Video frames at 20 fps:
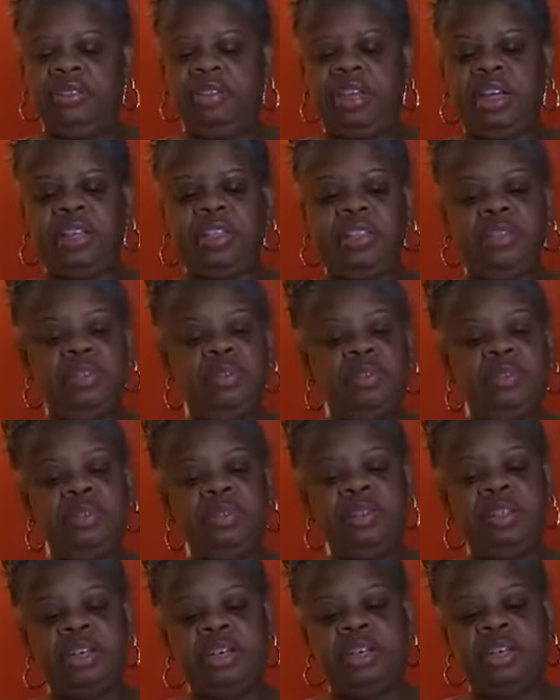I told
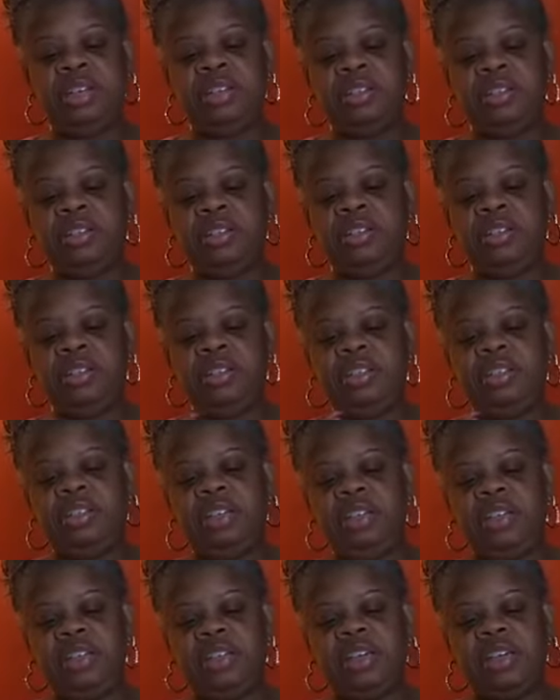y'all.
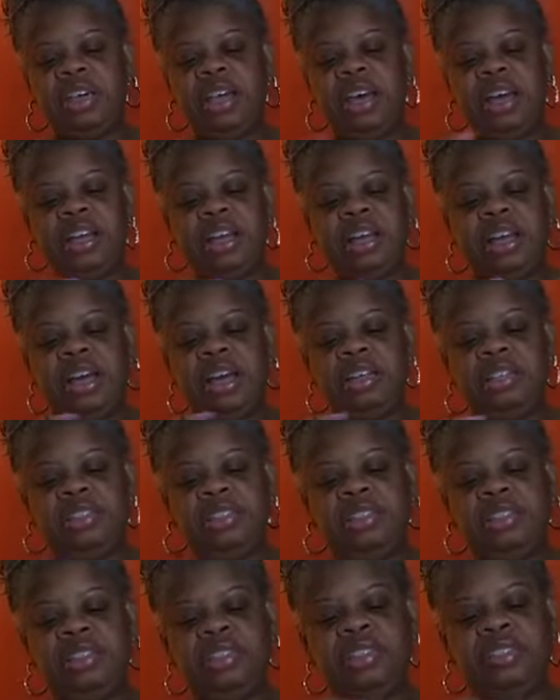I done got
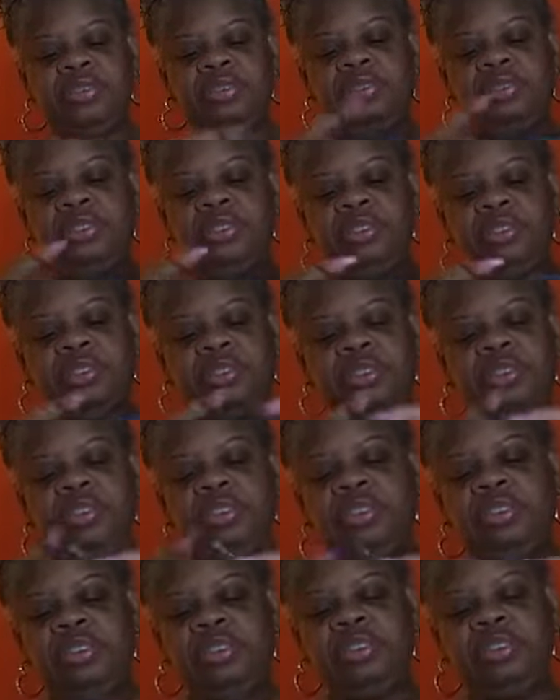hooked to the
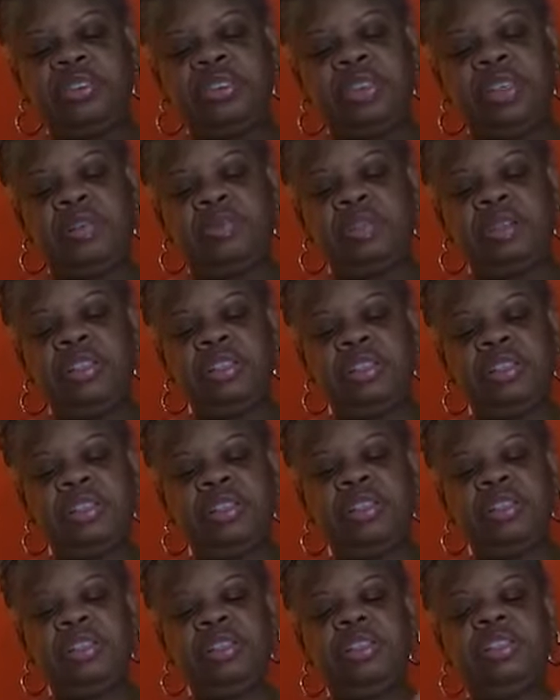furrows. First I was hooked
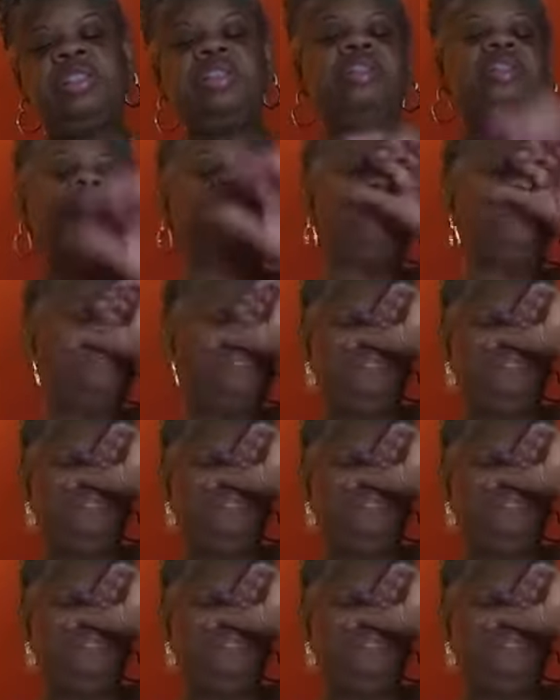to the